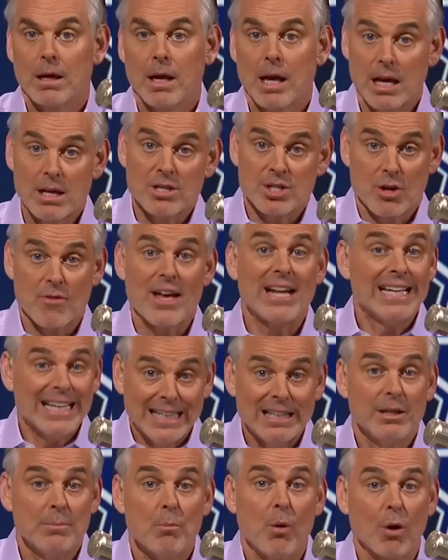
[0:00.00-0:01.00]
And so they
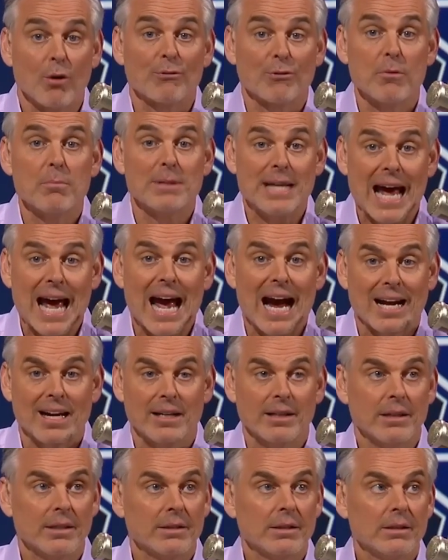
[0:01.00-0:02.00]
needed more from
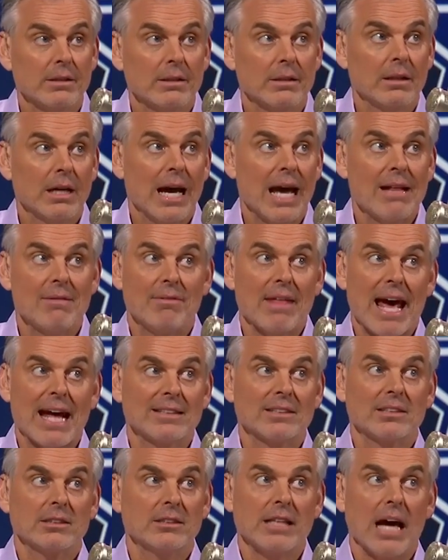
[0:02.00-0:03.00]
Dak. And
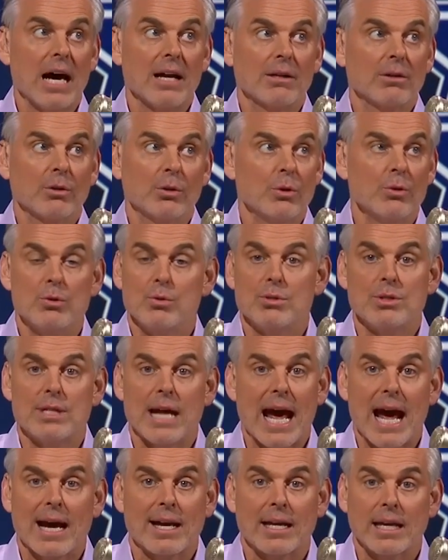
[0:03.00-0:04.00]
that's not who
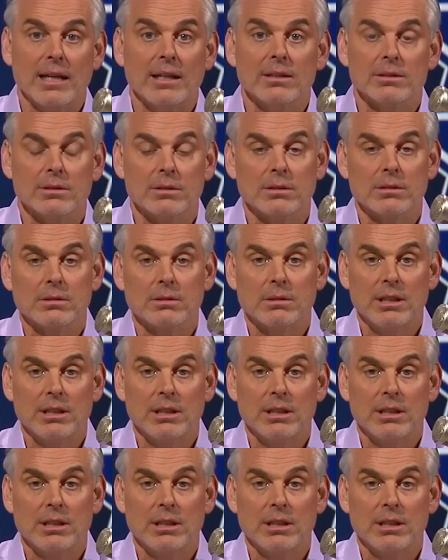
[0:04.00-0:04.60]
Dak is.